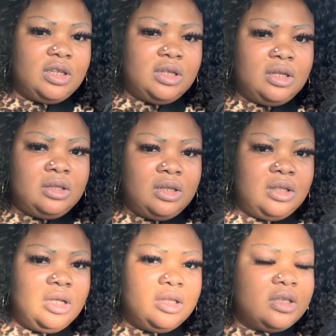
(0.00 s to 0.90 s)
the
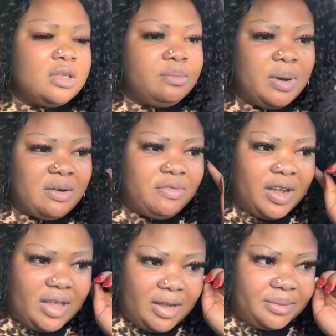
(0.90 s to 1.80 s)
day, the thing
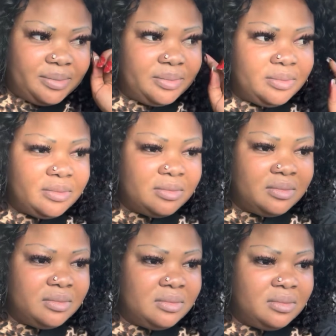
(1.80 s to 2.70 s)
backfire.
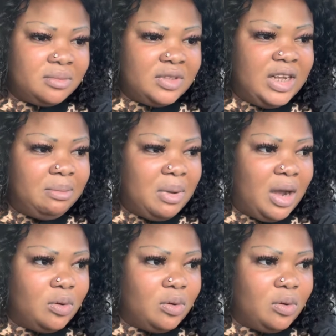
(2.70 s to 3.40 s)
Then my